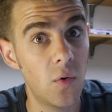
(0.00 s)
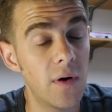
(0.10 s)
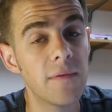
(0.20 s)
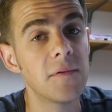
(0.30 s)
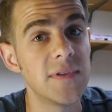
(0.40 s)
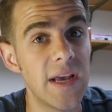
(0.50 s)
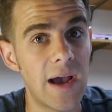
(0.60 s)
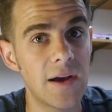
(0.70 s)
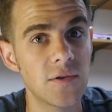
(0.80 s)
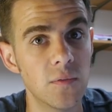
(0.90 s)
or if it was the
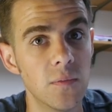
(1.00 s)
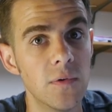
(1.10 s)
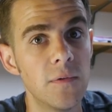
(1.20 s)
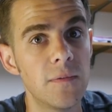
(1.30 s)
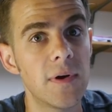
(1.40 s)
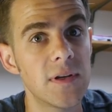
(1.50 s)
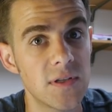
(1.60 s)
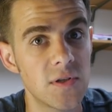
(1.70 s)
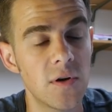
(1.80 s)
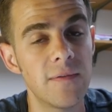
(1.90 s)
actual roof
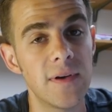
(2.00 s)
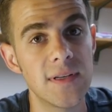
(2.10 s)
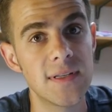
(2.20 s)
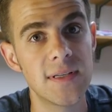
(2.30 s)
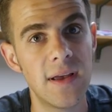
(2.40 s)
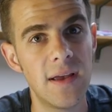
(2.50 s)
surface.